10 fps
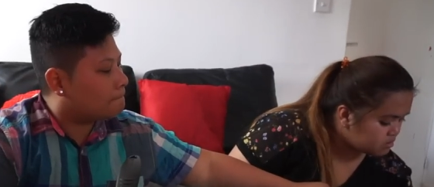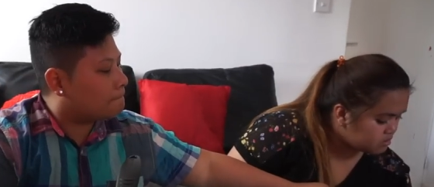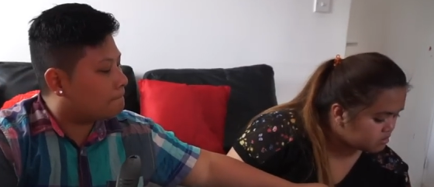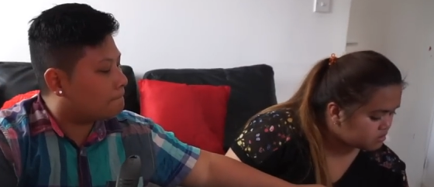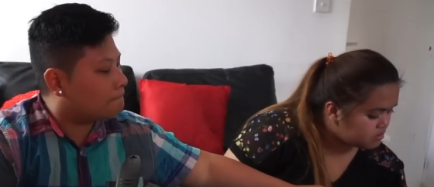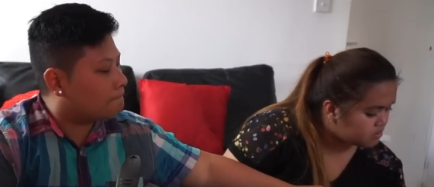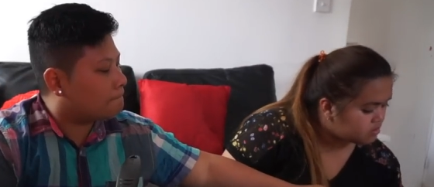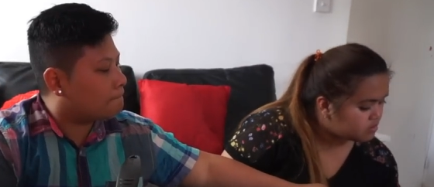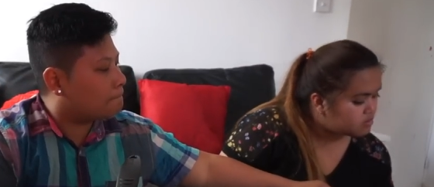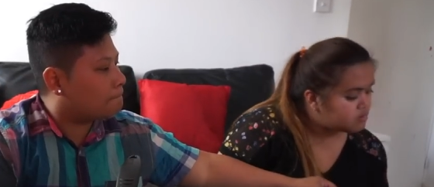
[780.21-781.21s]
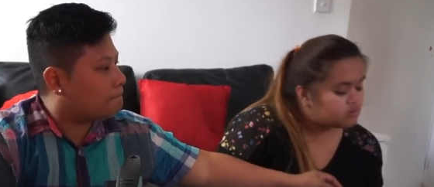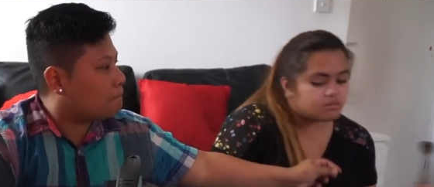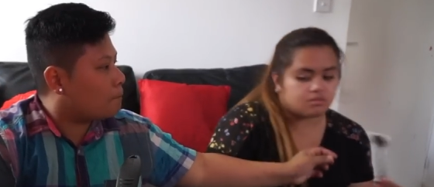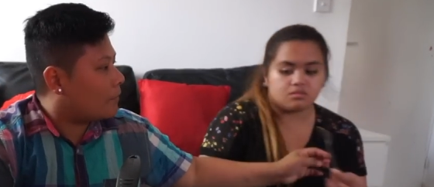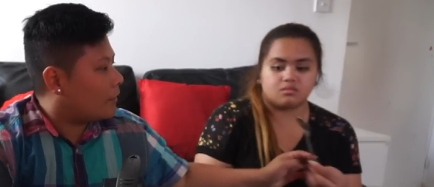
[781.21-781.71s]

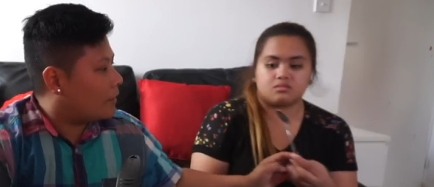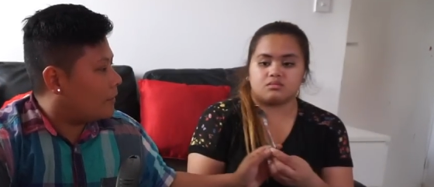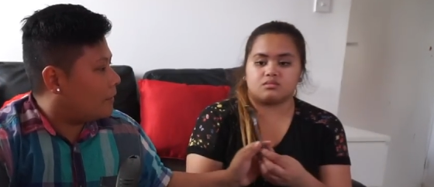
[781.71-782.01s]
(no one is talking)